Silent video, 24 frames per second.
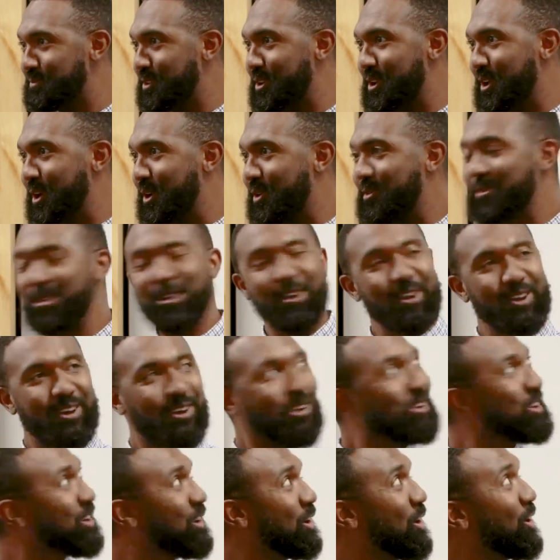
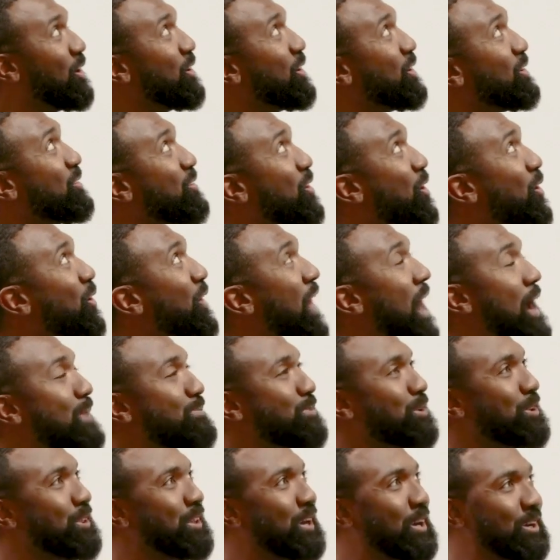a whole
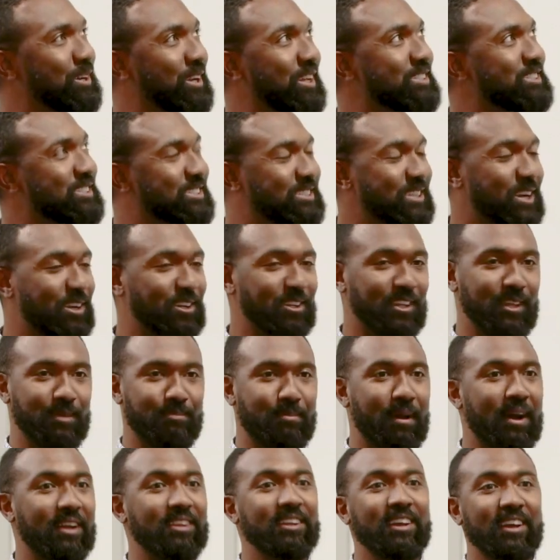apple there necessarily,
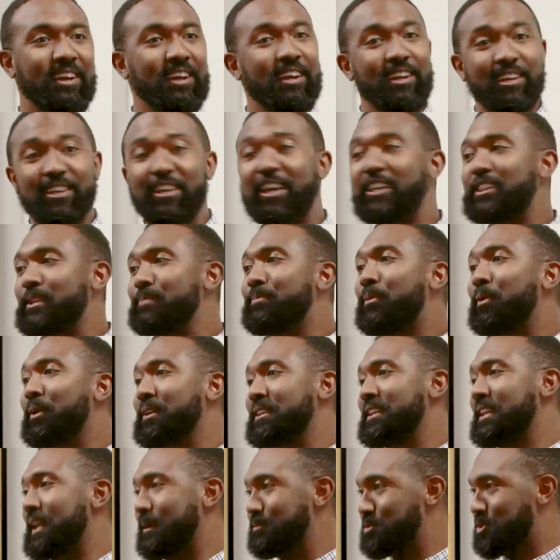but you get the point
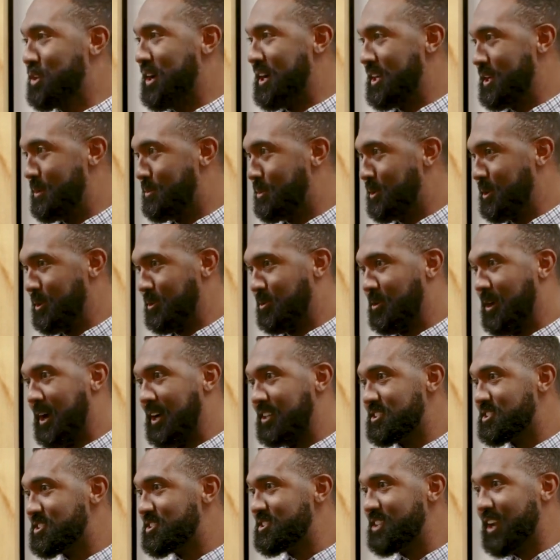that I'm trying to pull
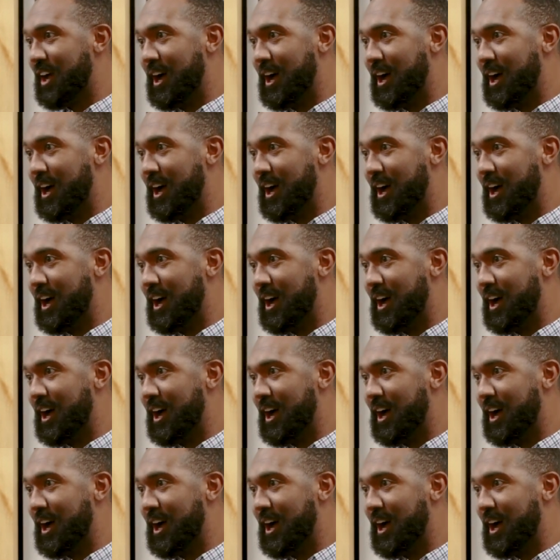across.